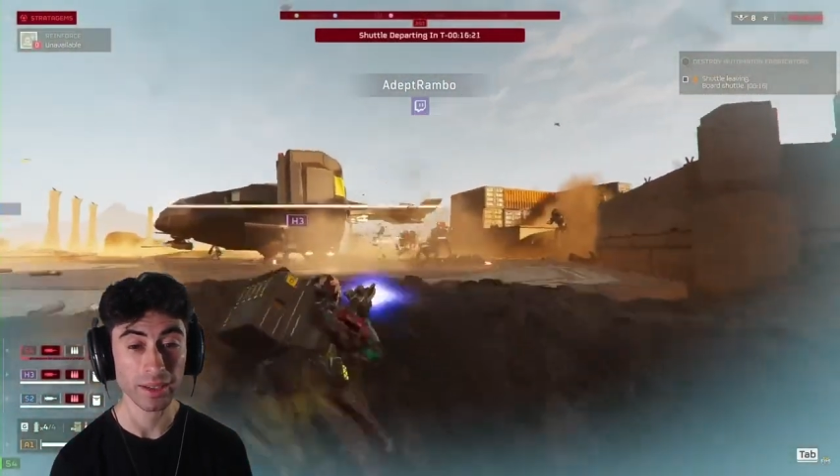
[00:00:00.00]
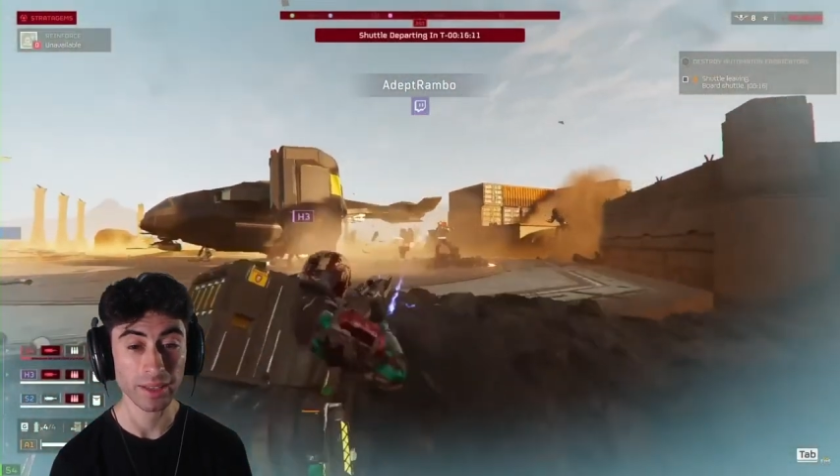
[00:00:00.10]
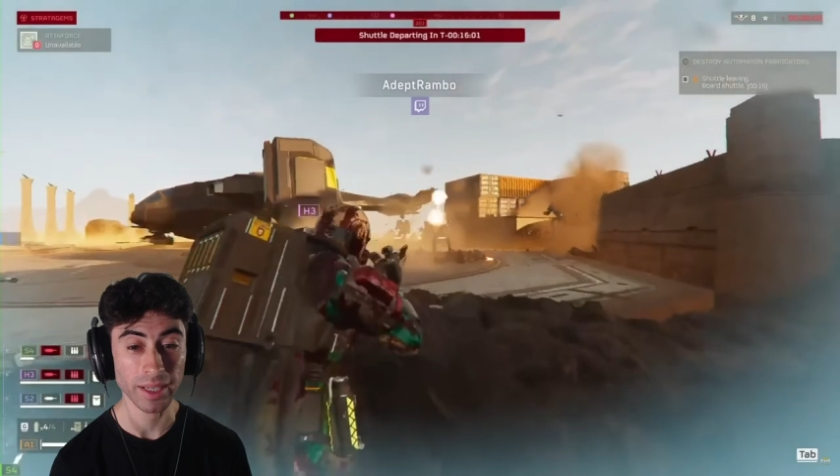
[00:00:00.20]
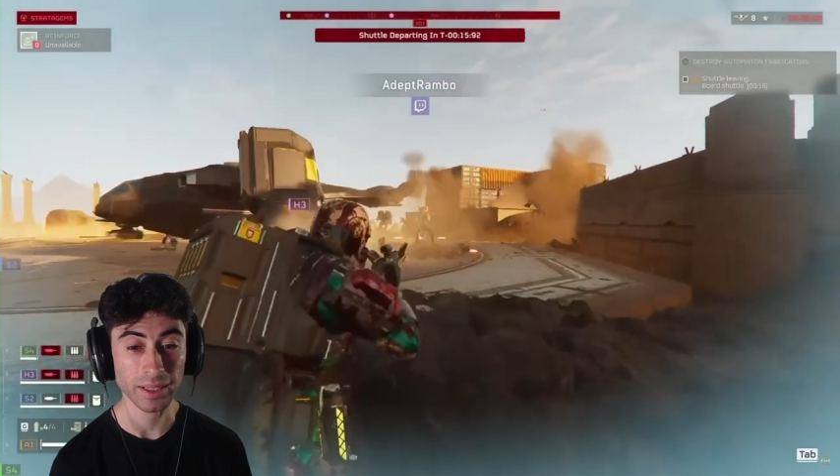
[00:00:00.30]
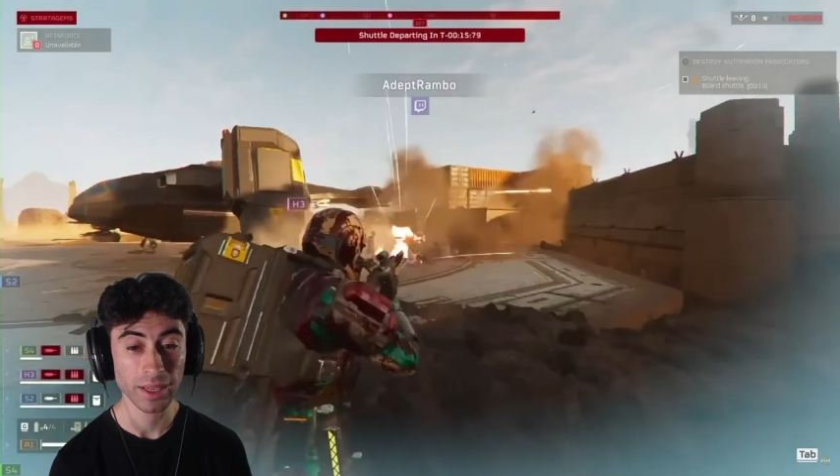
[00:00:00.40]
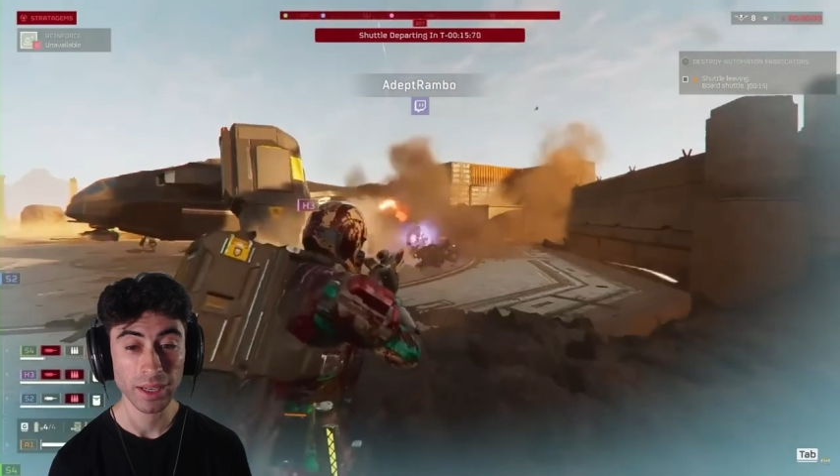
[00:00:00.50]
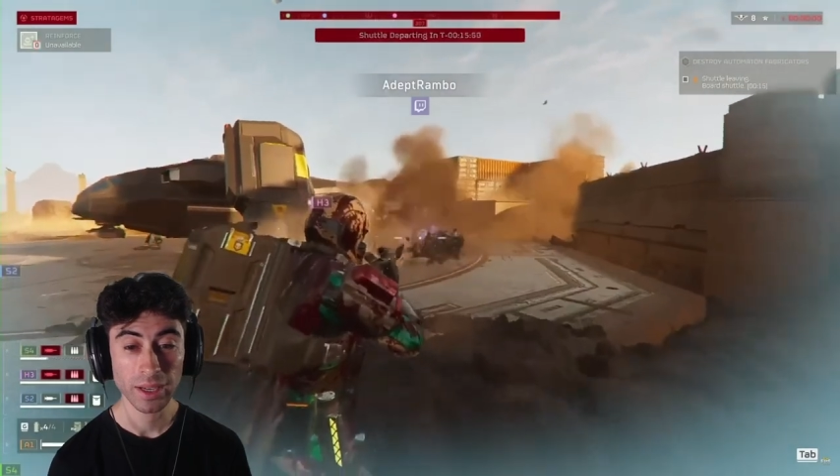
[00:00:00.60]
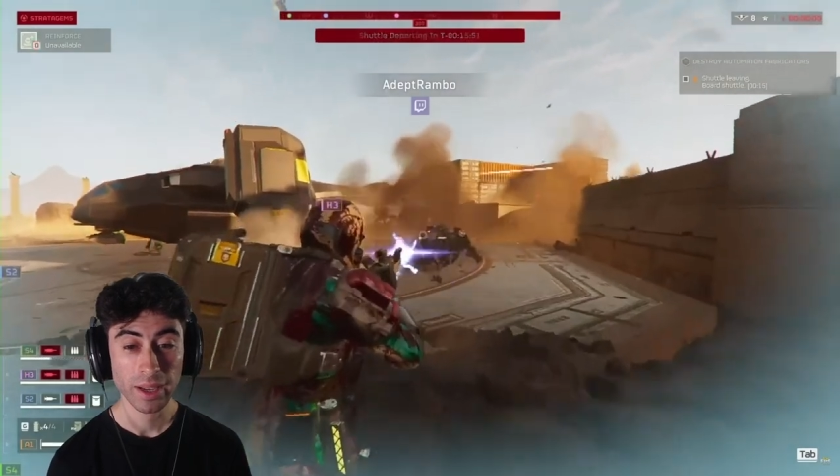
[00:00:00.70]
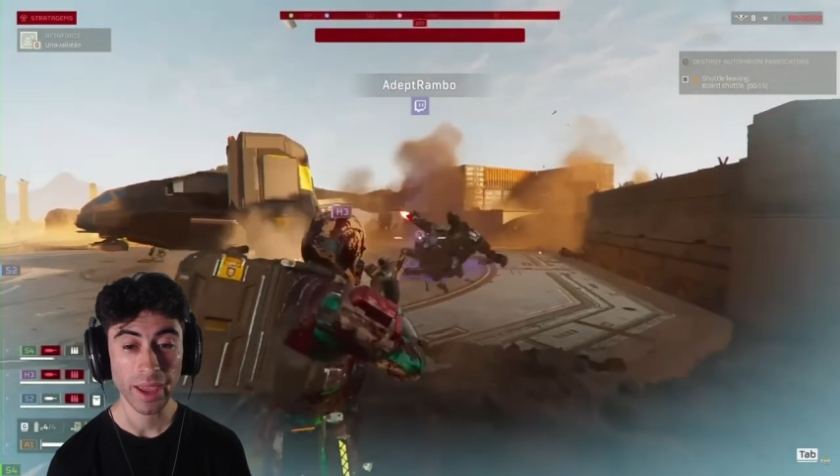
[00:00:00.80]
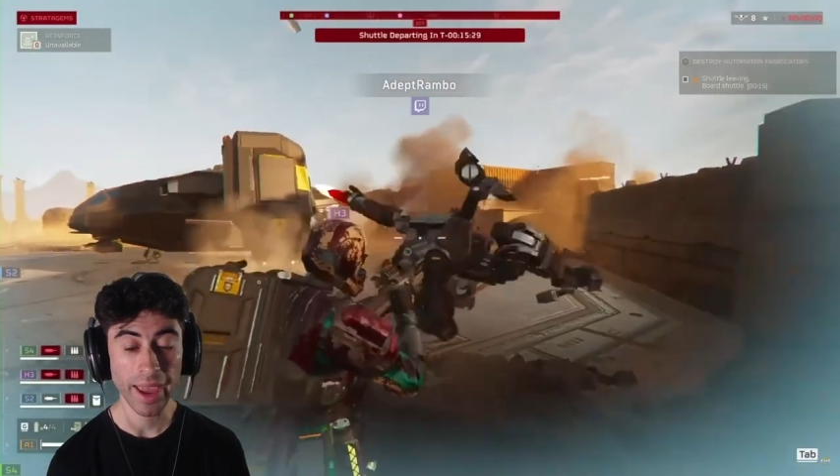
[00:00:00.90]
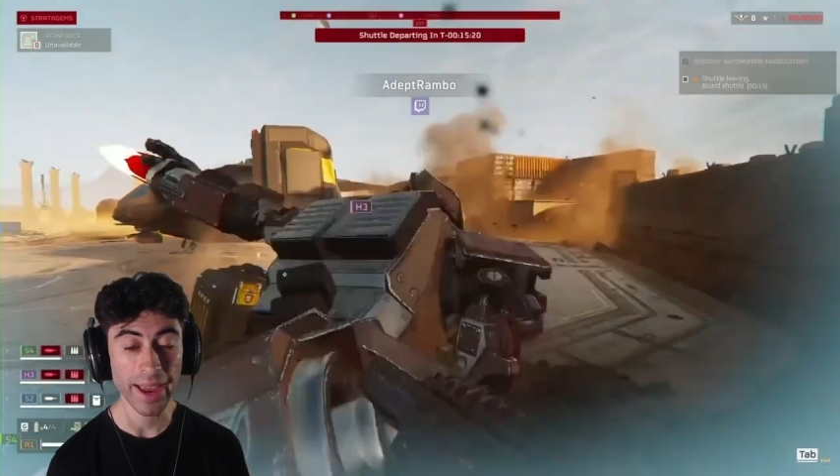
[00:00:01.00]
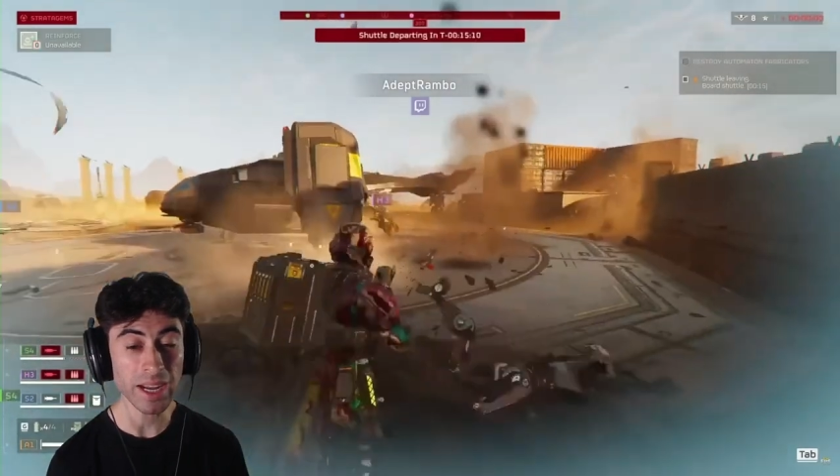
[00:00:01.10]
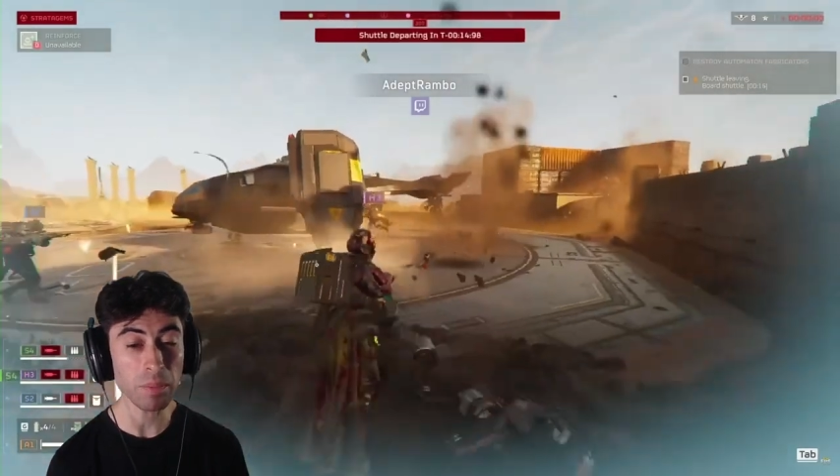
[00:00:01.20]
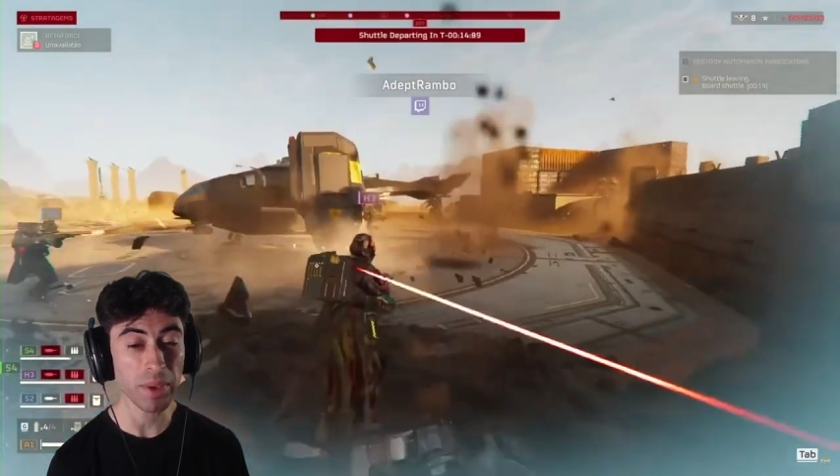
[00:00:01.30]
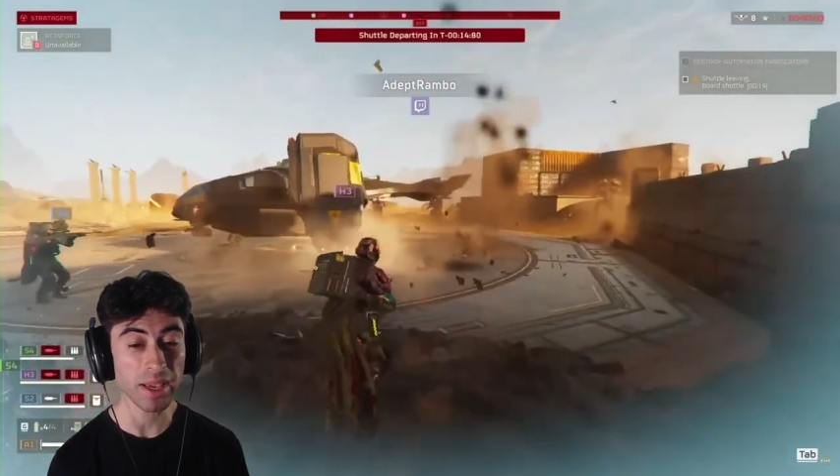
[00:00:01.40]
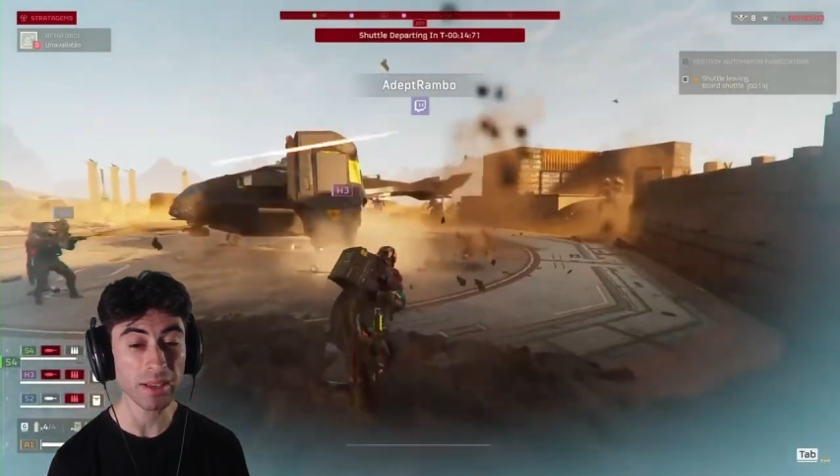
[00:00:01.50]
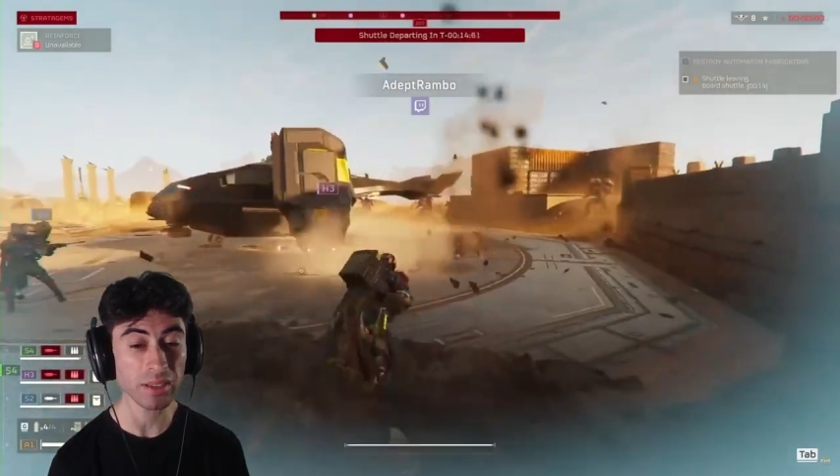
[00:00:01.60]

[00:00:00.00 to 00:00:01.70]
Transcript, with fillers: Like, any piece